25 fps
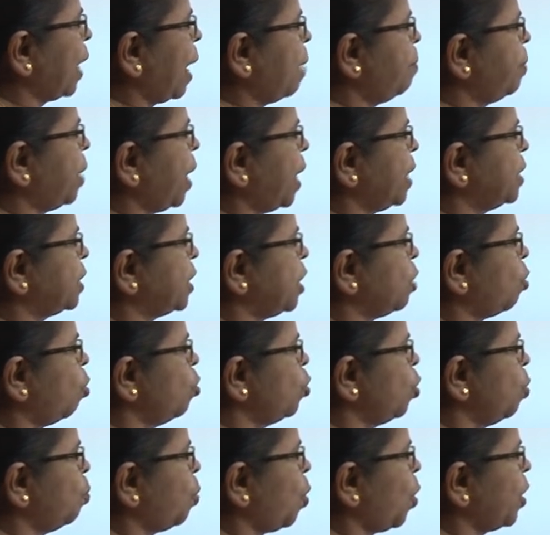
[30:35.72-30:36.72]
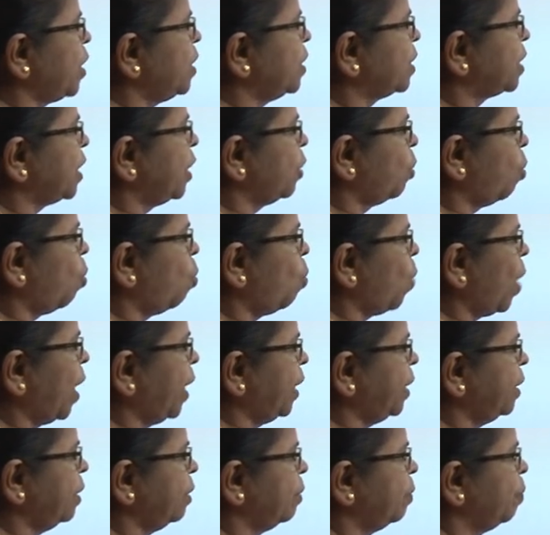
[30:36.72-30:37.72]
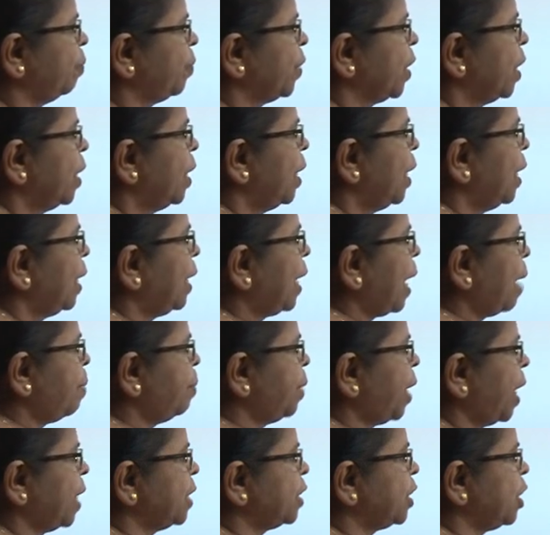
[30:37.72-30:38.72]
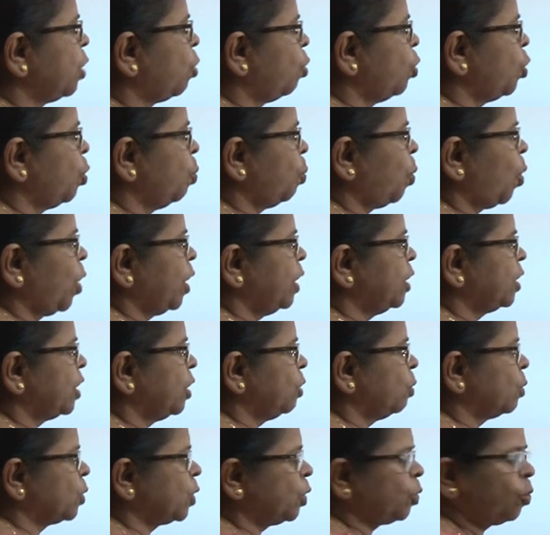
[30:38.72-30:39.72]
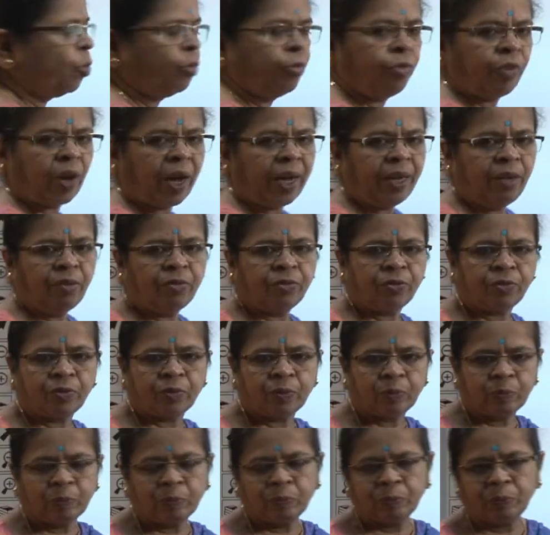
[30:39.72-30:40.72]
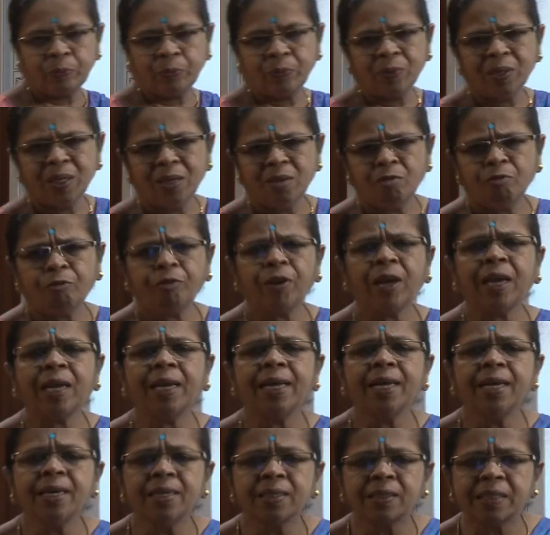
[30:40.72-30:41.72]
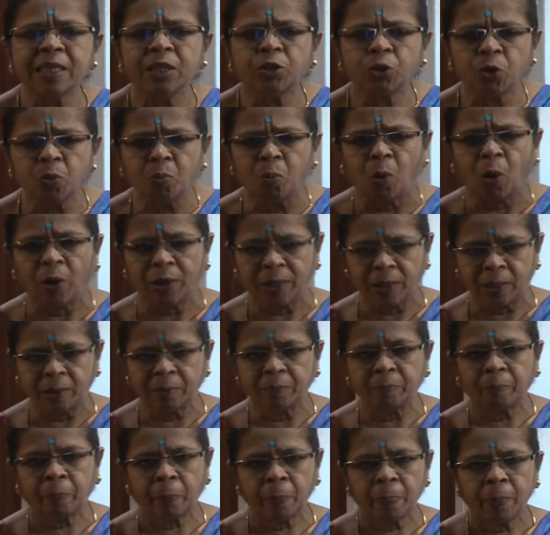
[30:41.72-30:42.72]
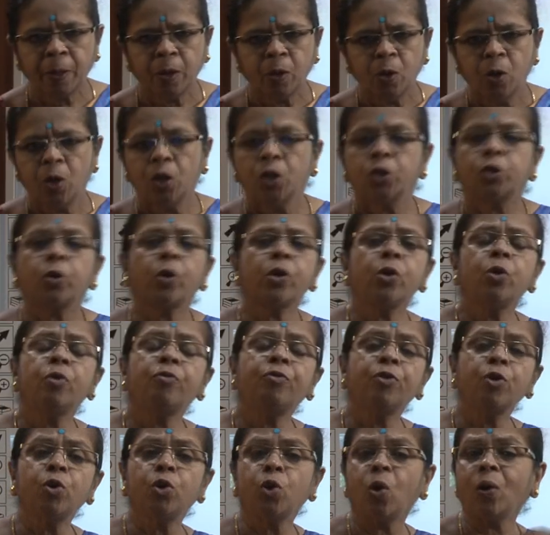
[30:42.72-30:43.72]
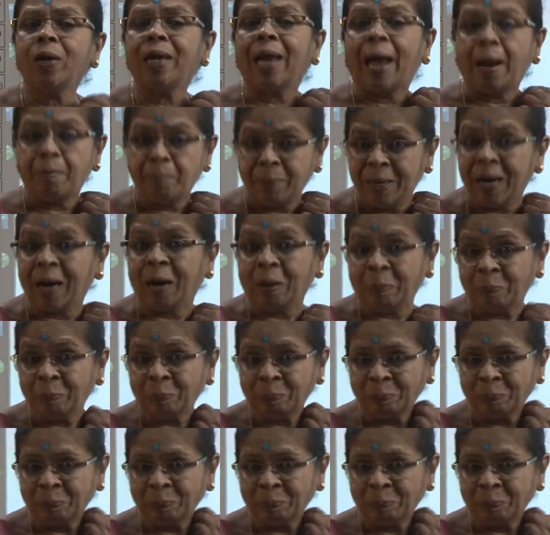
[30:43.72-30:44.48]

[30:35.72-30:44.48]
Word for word: lambda is equal to 0.01 lambda is equal to 0.005 fairly easy to model. So, if you know lambda,